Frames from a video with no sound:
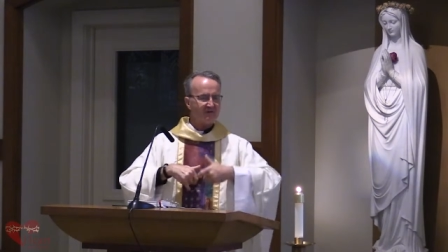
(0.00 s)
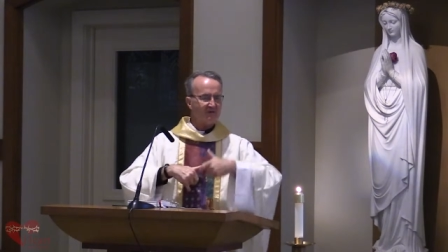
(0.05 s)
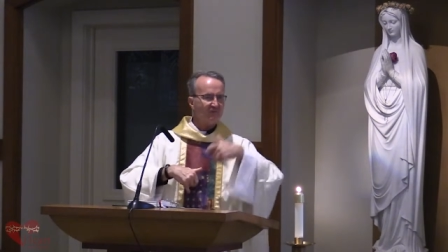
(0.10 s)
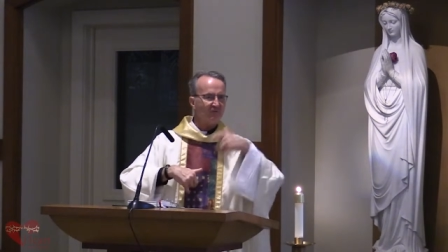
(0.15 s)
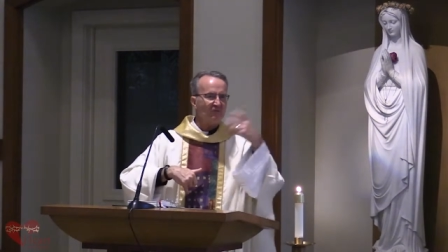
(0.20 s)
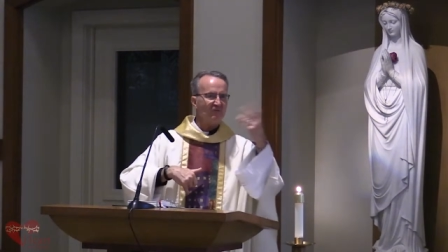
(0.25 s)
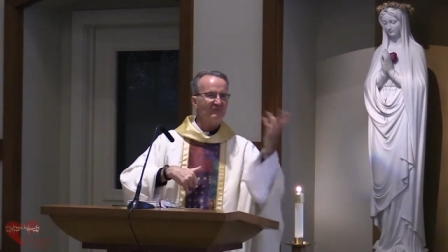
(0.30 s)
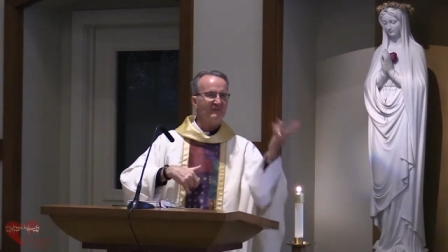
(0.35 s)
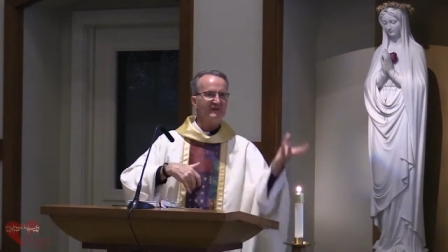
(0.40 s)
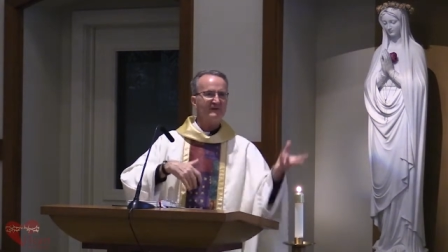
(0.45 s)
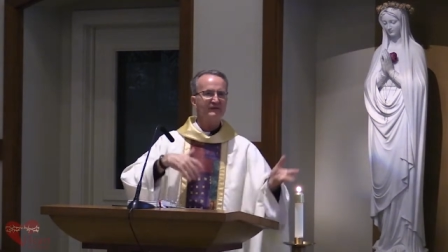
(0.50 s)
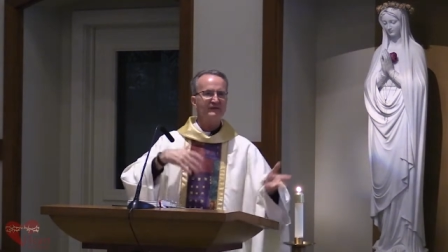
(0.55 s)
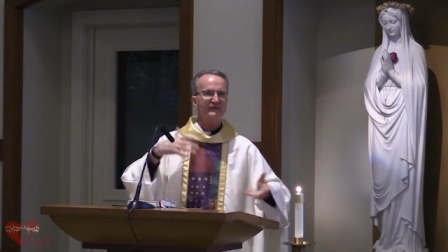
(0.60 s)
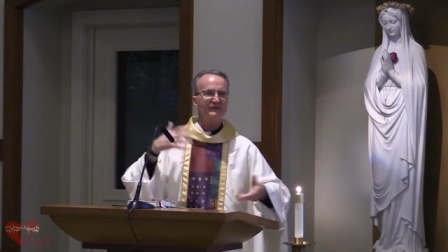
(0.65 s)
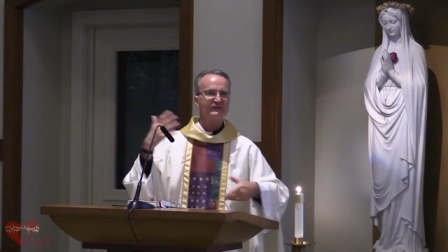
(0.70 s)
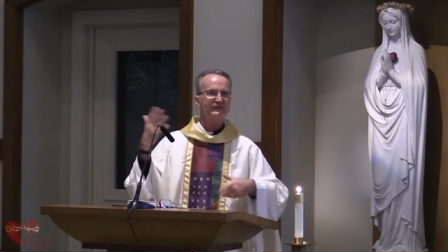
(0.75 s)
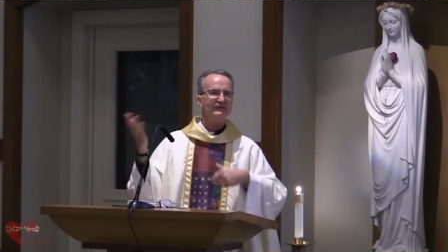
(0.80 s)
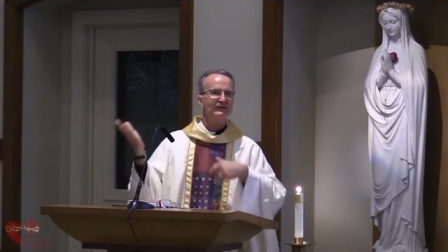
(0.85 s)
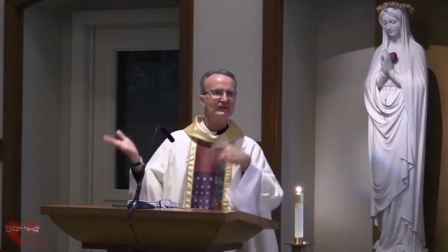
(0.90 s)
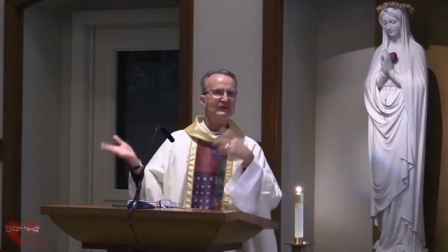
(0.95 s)
there will be
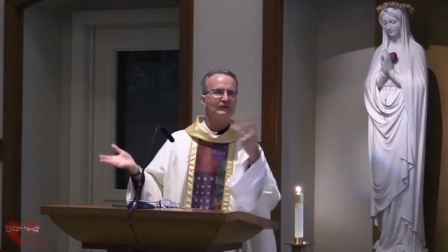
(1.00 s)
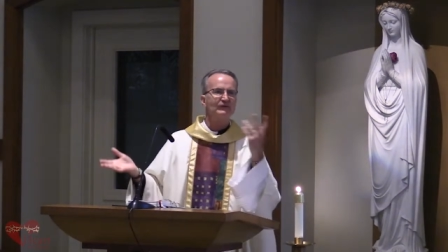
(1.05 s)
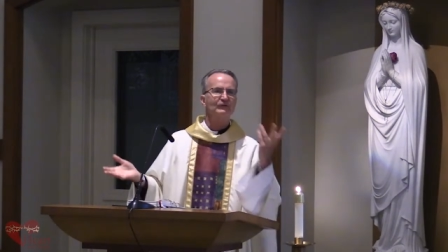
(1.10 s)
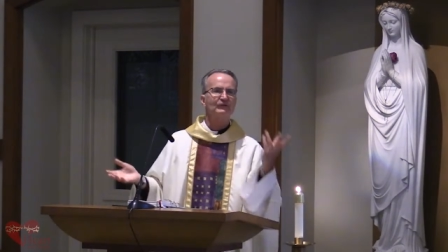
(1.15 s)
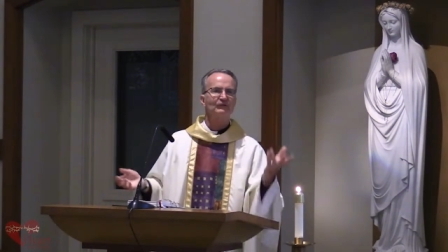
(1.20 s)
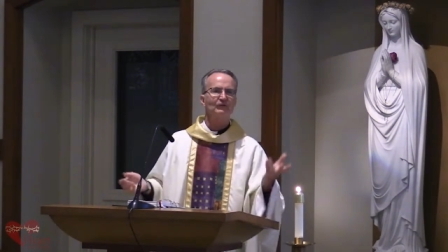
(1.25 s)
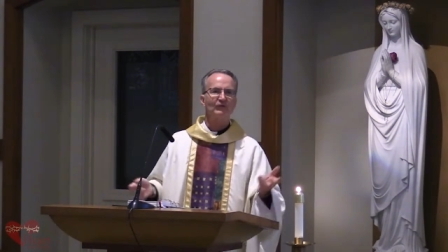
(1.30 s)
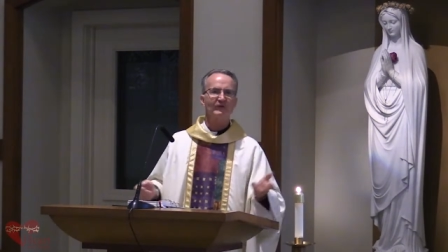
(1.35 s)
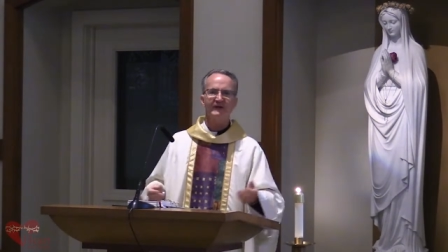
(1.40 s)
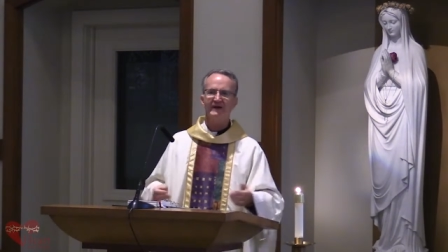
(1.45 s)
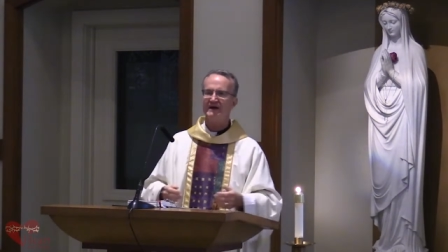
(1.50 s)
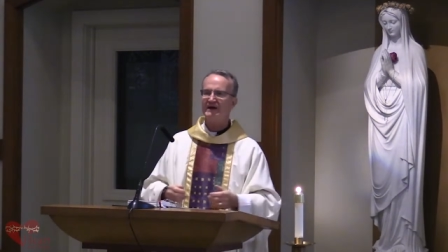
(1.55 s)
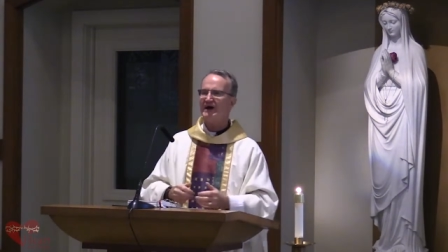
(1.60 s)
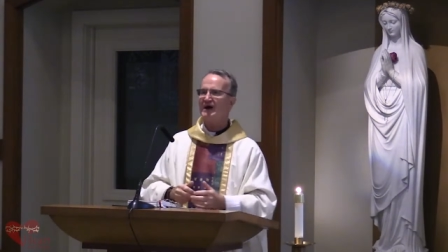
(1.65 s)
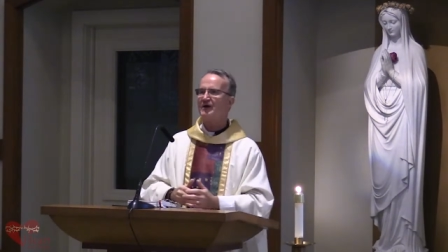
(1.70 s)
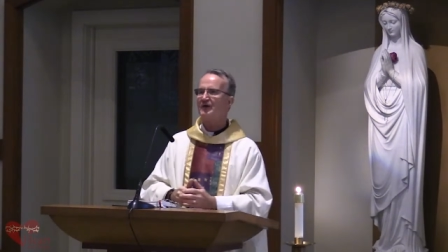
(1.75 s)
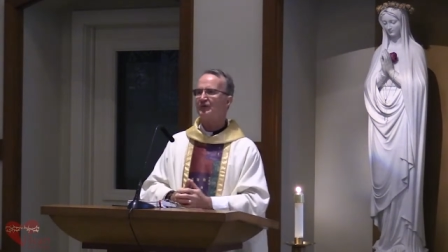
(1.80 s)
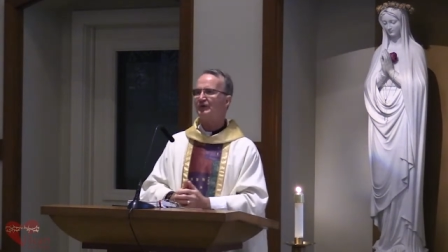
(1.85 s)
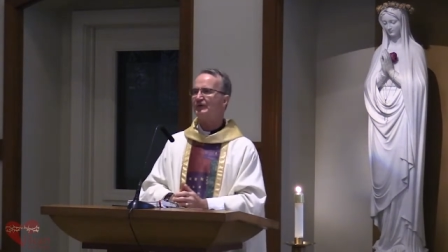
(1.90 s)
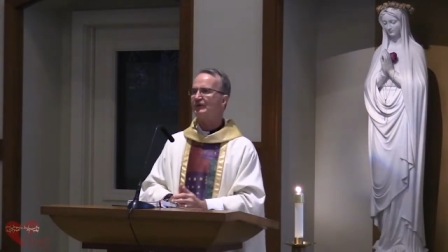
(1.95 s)
this sorting
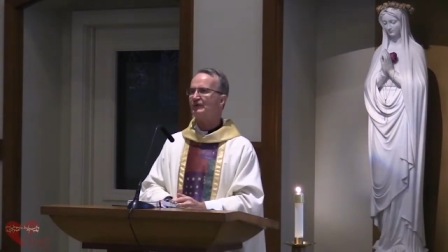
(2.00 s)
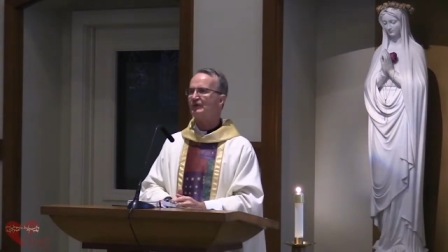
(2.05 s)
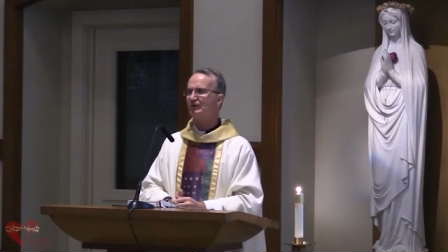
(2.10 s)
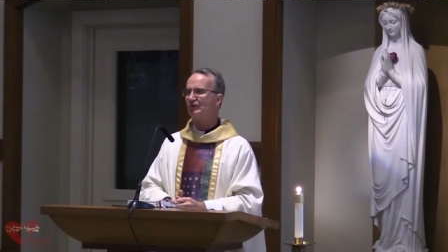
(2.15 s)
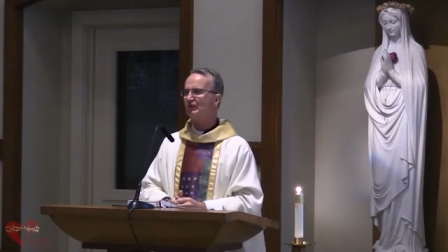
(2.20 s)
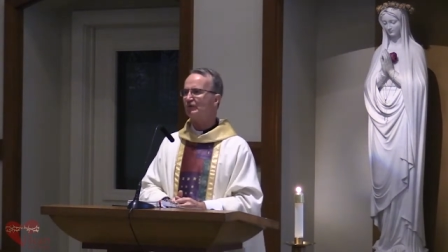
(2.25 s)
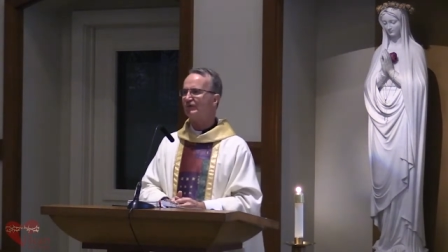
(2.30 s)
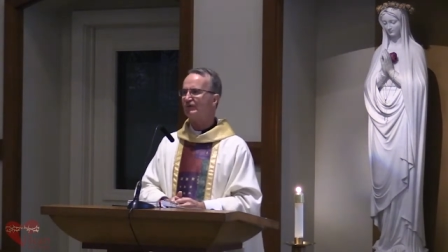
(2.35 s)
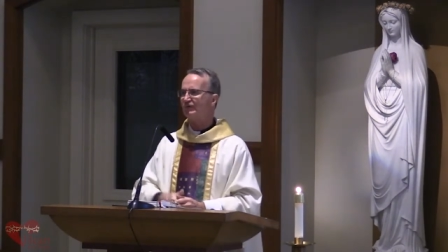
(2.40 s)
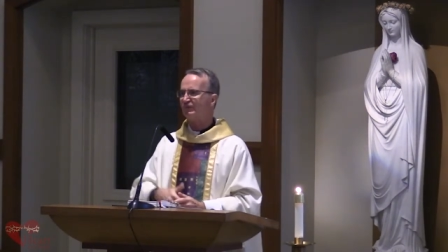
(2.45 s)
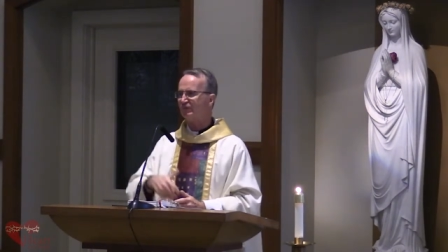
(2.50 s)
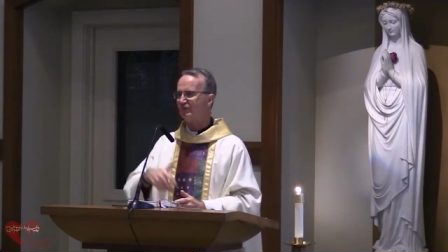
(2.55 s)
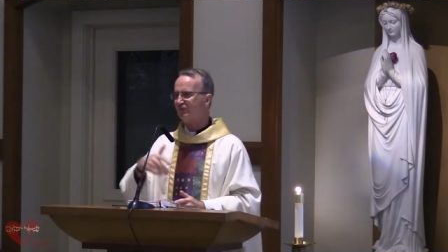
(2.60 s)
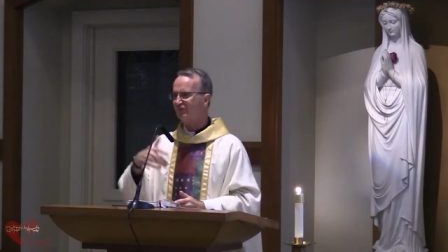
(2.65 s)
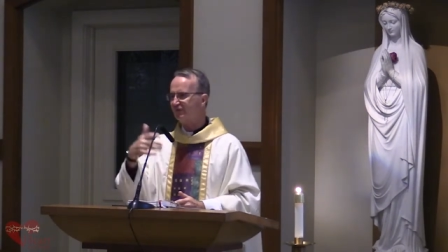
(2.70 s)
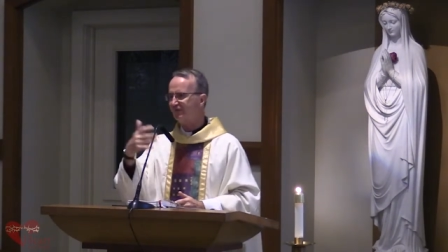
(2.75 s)
out that goes through,